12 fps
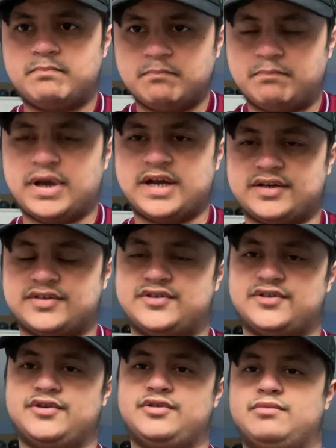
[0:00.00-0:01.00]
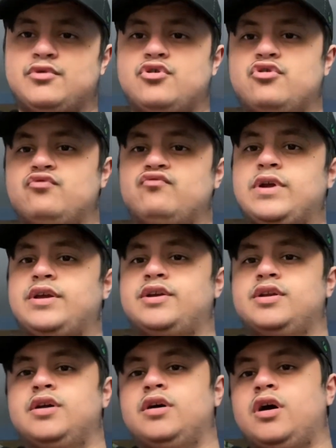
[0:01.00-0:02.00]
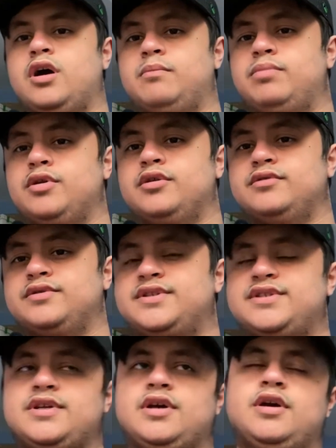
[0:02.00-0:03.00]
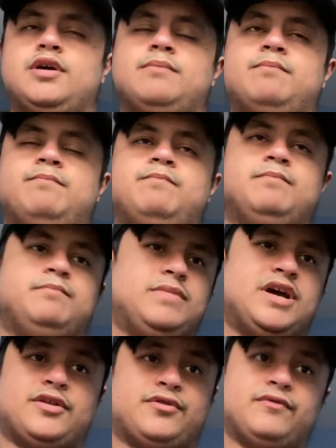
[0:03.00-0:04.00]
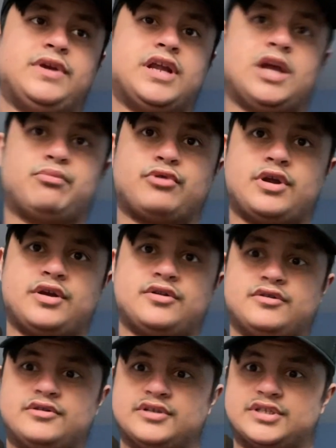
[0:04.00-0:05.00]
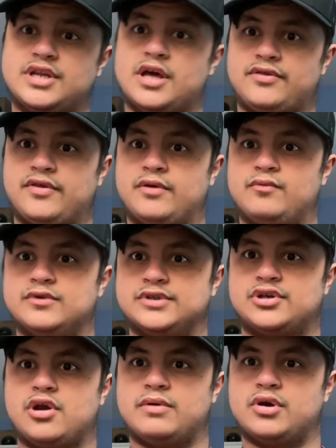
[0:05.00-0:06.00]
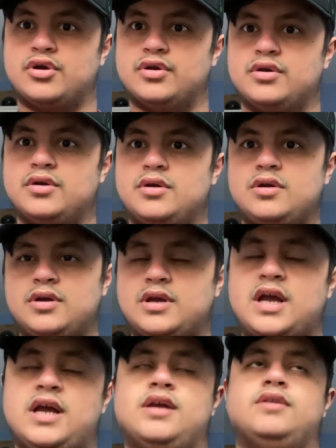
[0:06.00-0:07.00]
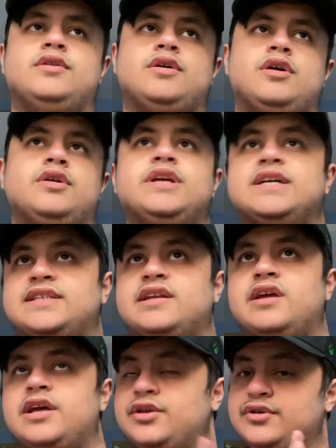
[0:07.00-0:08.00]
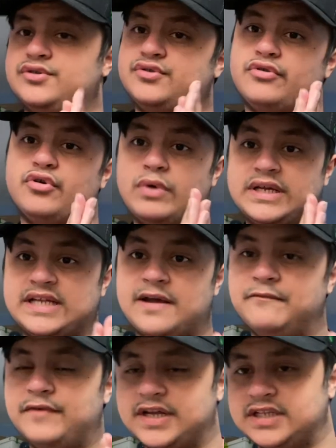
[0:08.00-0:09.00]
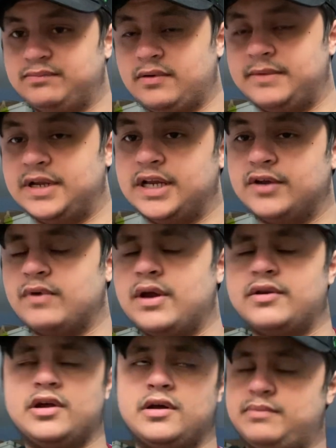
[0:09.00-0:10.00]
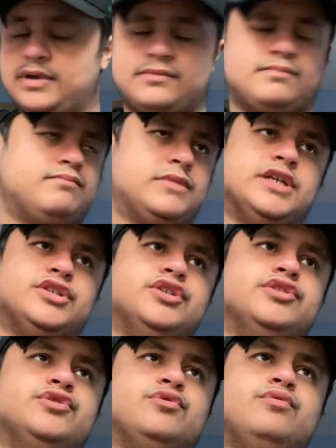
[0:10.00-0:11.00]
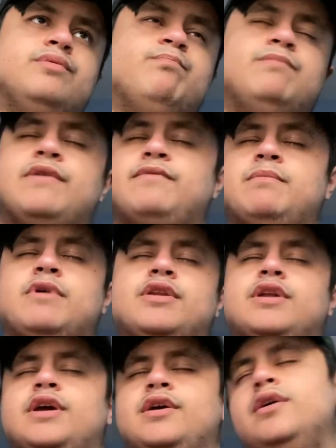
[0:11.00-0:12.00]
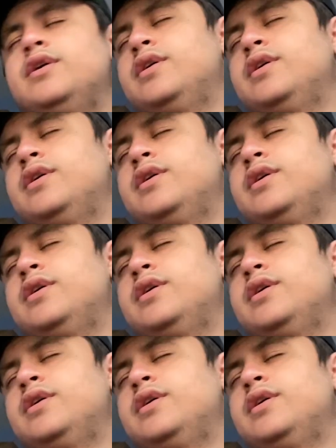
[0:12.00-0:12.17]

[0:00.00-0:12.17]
back to more regular uploads. Um, had a three-day break because nothing was going on. And uh, yesterday you saw the West Ham fans Premier League roundup, as usual, every Monday.